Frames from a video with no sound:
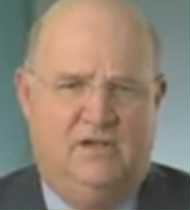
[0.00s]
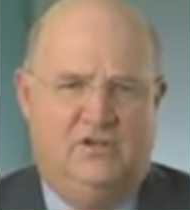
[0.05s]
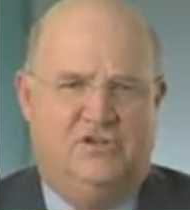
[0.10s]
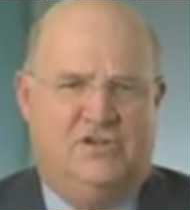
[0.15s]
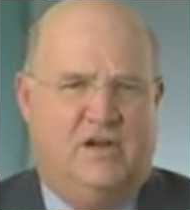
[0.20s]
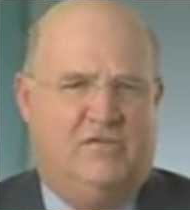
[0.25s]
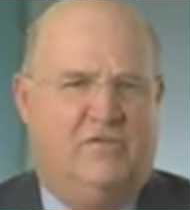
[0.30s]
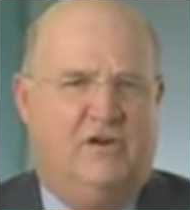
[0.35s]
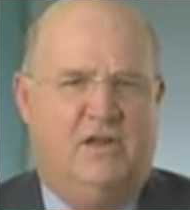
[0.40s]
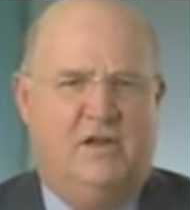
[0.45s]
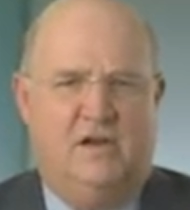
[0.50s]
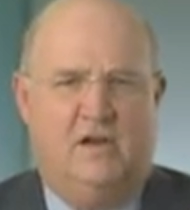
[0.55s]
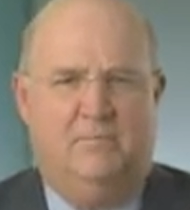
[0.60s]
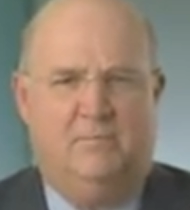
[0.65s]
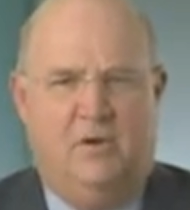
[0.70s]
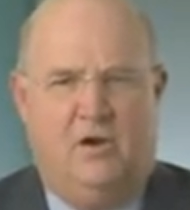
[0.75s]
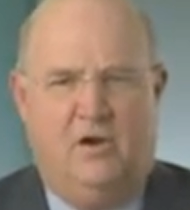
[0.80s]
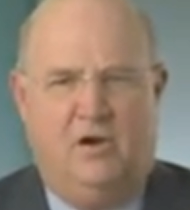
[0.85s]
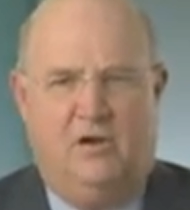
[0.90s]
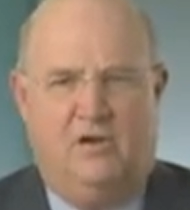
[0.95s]
Chevron and our
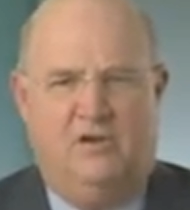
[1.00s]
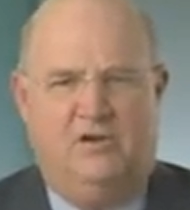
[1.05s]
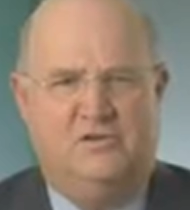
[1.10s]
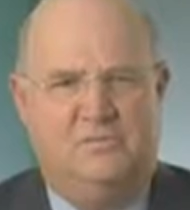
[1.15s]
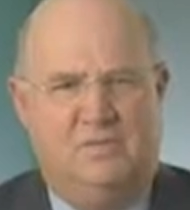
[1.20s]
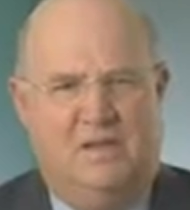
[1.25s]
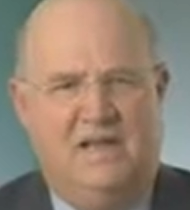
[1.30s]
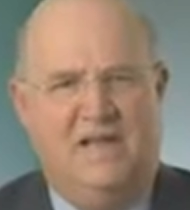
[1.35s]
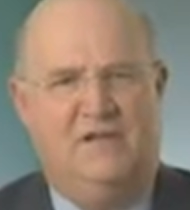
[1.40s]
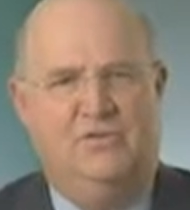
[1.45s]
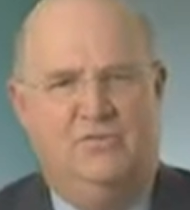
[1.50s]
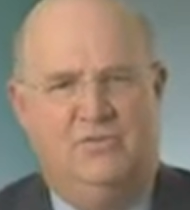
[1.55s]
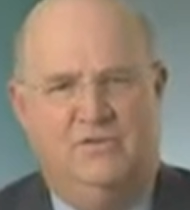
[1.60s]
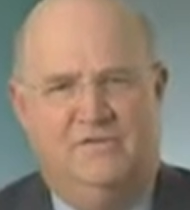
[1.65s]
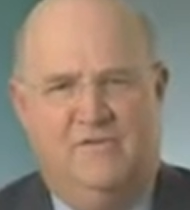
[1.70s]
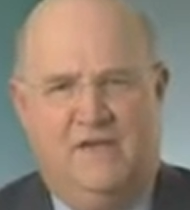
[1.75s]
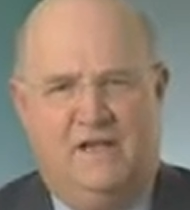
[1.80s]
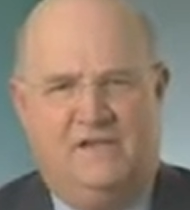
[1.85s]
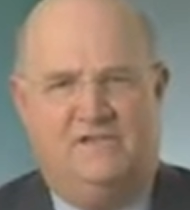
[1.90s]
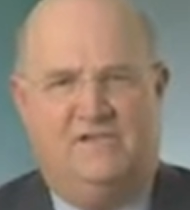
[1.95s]
partners plan to
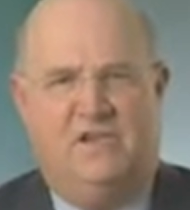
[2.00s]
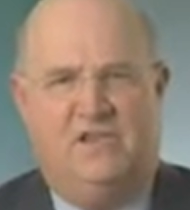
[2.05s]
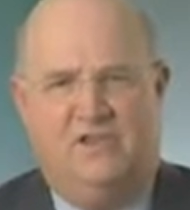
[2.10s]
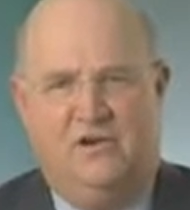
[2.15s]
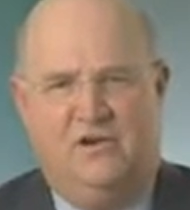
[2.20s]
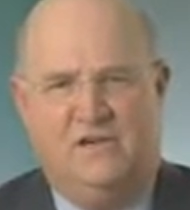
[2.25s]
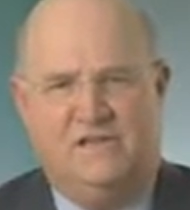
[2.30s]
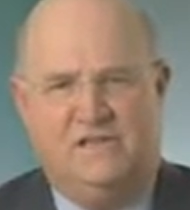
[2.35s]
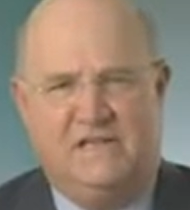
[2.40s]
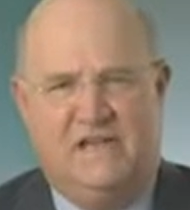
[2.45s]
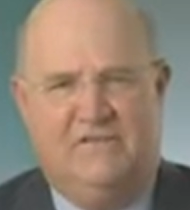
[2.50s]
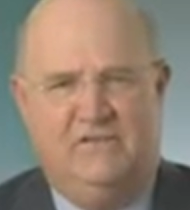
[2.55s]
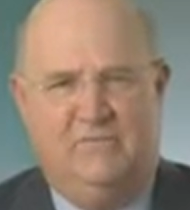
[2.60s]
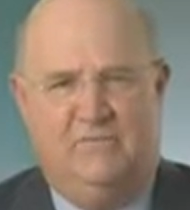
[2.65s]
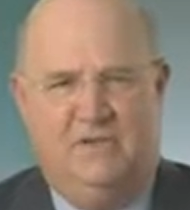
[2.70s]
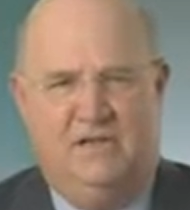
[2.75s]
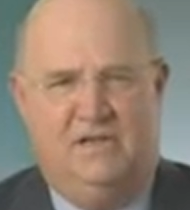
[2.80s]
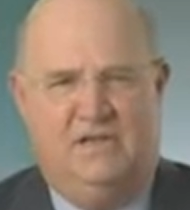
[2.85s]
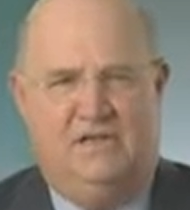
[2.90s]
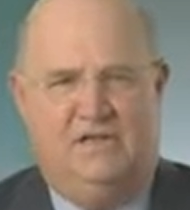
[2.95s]
invest
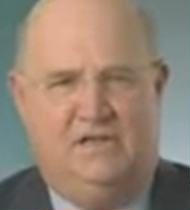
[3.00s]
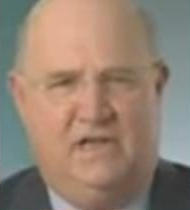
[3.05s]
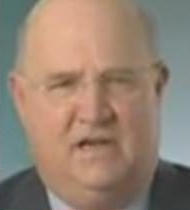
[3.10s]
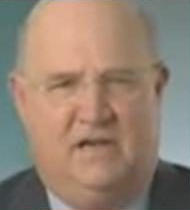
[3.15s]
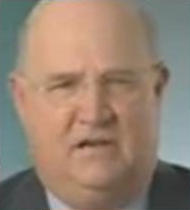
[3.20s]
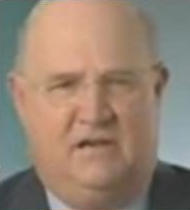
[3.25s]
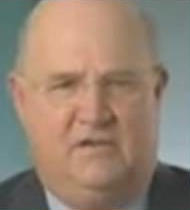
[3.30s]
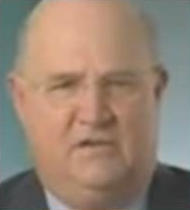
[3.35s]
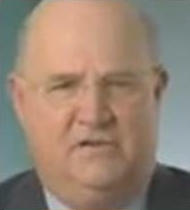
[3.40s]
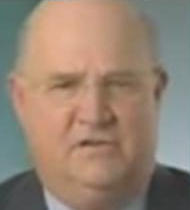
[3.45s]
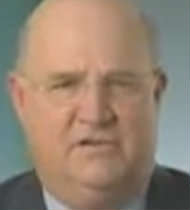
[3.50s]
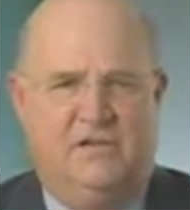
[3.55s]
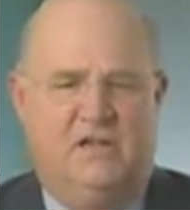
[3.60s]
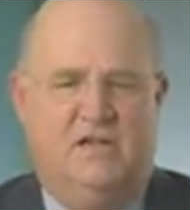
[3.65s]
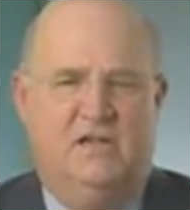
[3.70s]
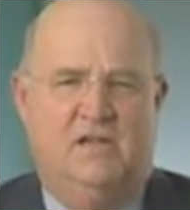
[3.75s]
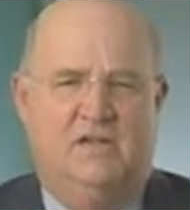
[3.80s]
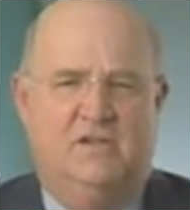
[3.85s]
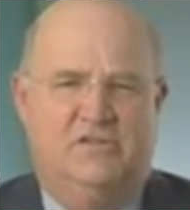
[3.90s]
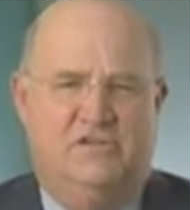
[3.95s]
$37 billion
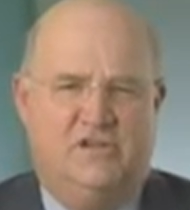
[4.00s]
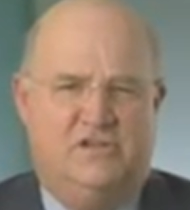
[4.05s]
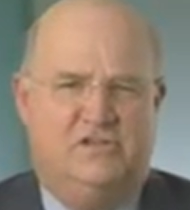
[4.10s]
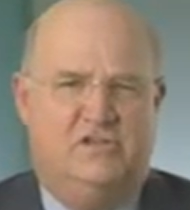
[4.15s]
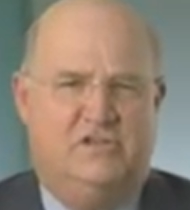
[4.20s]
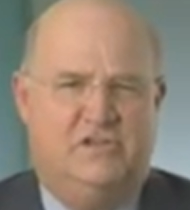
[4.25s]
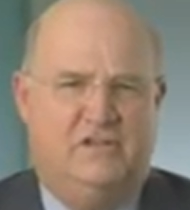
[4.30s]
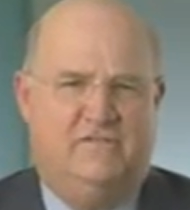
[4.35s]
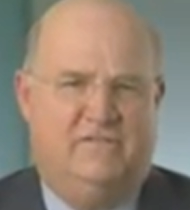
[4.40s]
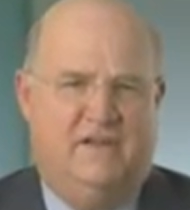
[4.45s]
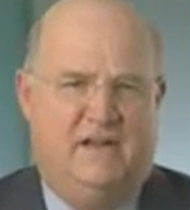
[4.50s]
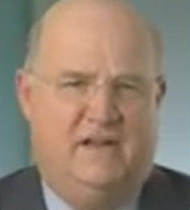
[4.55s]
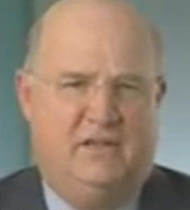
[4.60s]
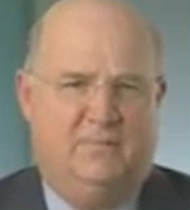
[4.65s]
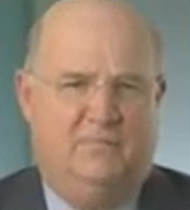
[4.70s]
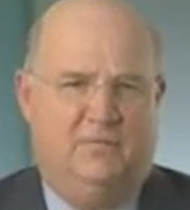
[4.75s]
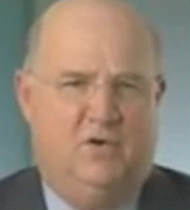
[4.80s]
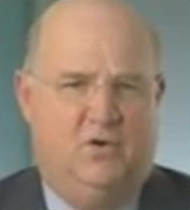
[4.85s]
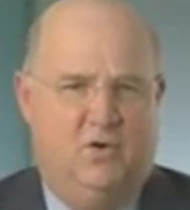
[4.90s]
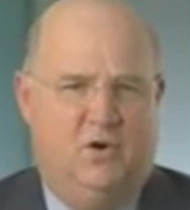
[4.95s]
just to
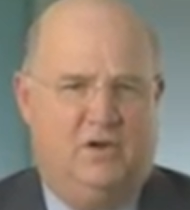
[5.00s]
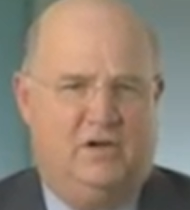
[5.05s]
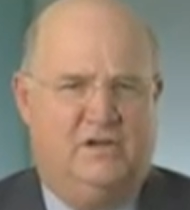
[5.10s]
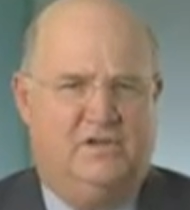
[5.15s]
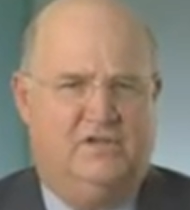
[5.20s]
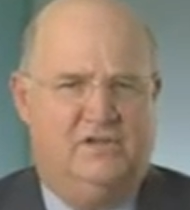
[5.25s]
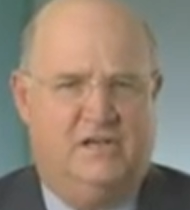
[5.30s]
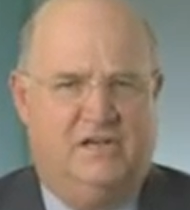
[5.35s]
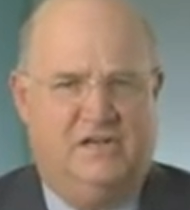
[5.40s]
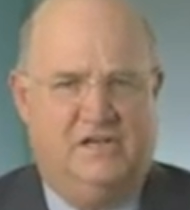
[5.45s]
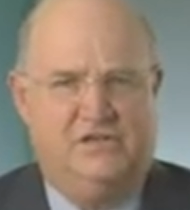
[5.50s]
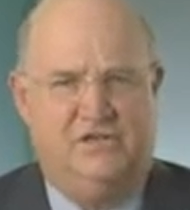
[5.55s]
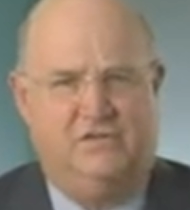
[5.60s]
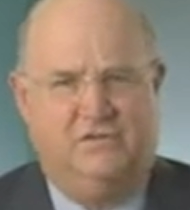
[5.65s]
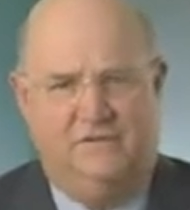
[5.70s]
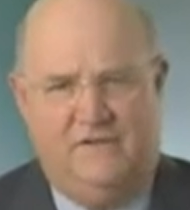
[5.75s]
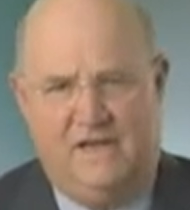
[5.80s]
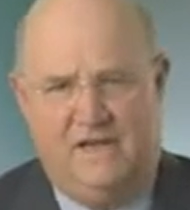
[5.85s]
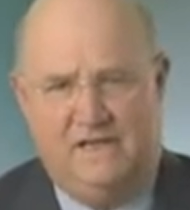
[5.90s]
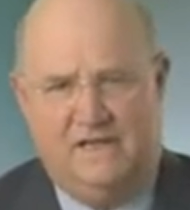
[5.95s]
develop Gorgon's
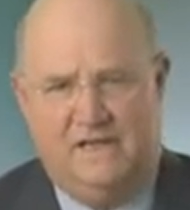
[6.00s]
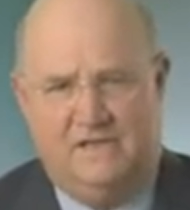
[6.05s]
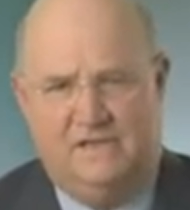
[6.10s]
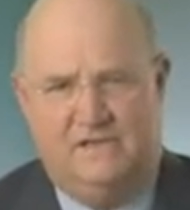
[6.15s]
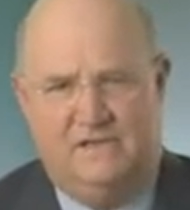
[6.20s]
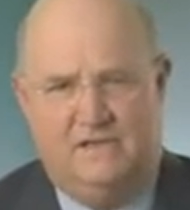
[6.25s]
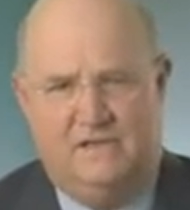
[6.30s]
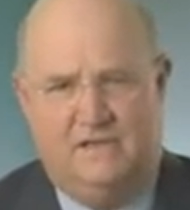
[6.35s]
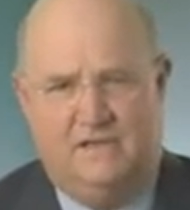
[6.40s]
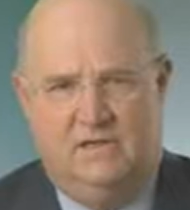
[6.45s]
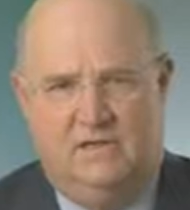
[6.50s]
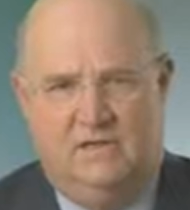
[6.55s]
initial phase.